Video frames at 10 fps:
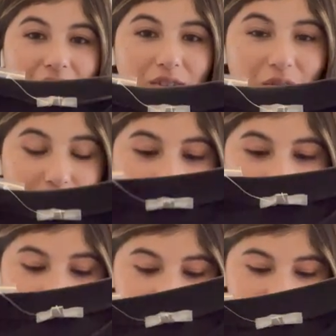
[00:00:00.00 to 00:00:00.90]
So
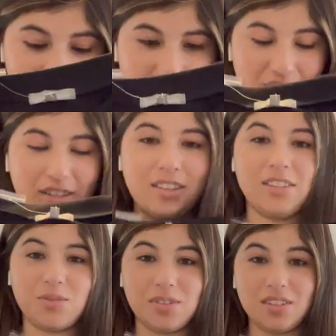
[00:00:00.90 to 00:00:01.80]
unfortunately,
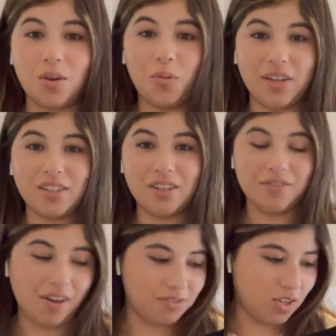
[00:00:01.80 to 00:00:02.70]
this was a waste of
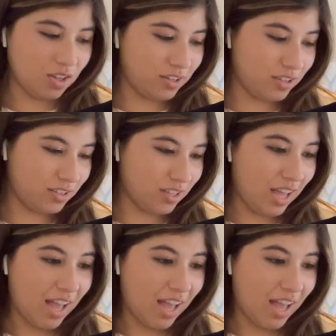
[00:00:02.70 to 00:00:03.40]
five dollars.